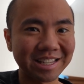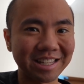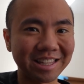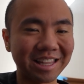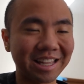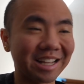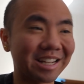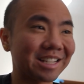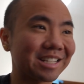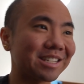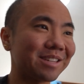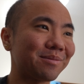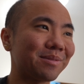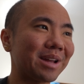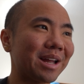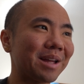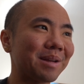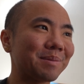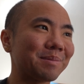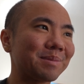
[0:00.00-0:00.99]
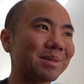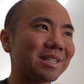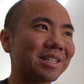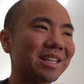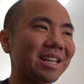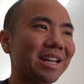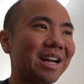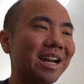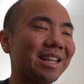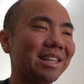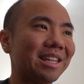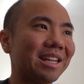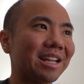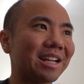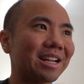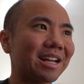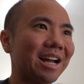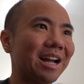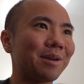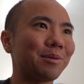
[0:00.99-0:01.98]
Like sometimes I
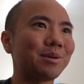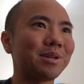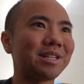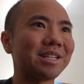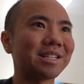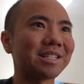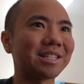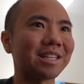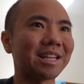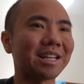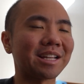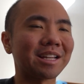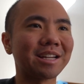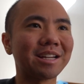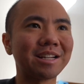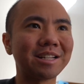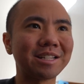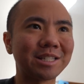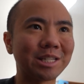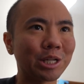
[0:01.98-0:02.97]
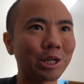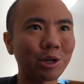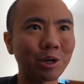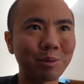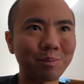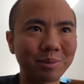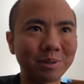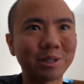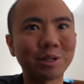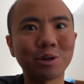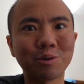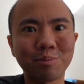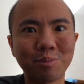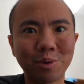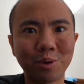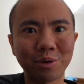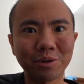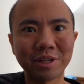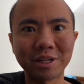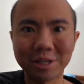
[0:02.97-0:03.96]
think I would just like tear up a little
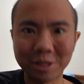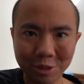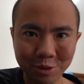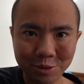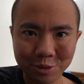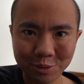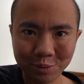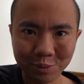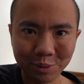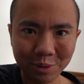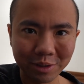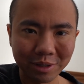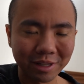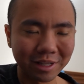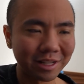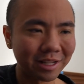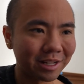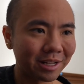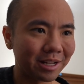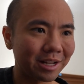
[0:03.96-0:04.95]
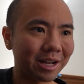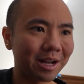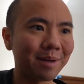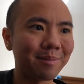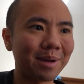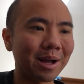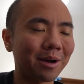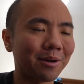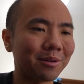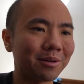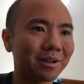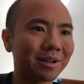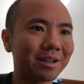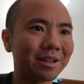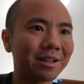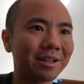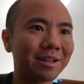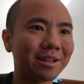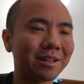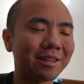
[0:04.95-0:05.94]
more than usual about
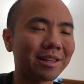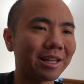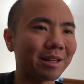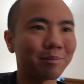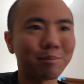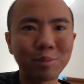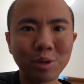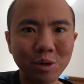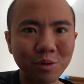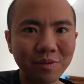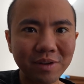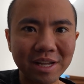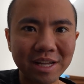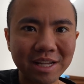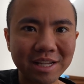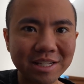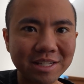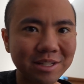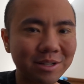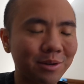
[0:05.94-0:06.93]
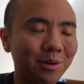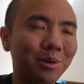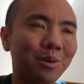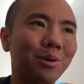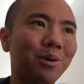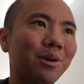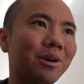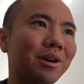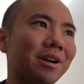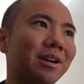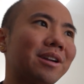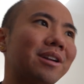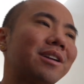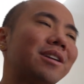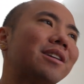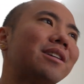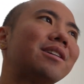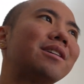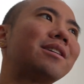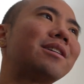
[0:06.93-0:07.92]
like movies, or
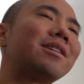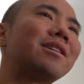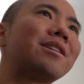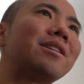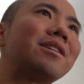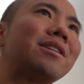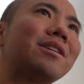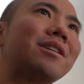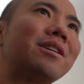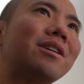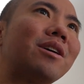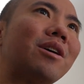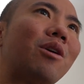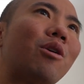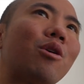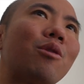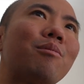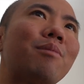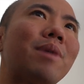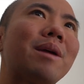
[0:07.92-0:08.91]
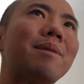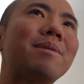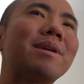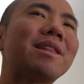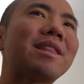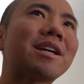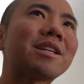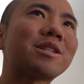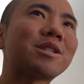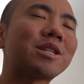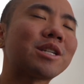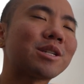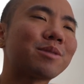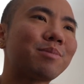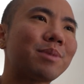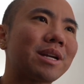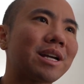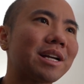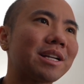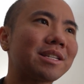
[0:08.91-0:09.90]
maybe that's just
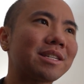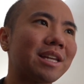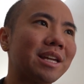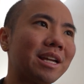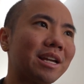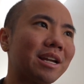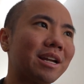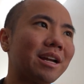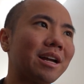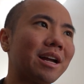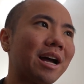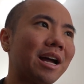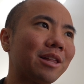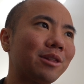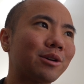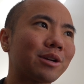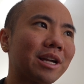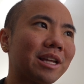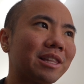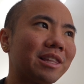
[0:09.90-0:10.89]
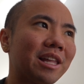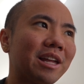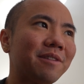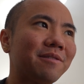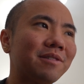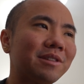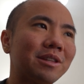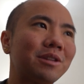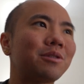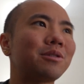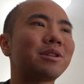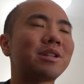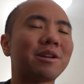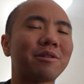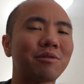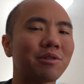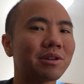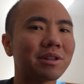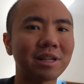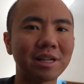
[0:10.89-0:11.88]
because like I look at life a little
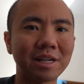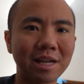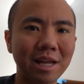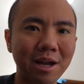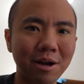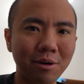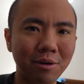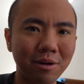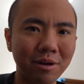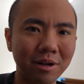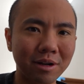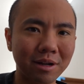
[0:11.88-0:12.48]
differently now.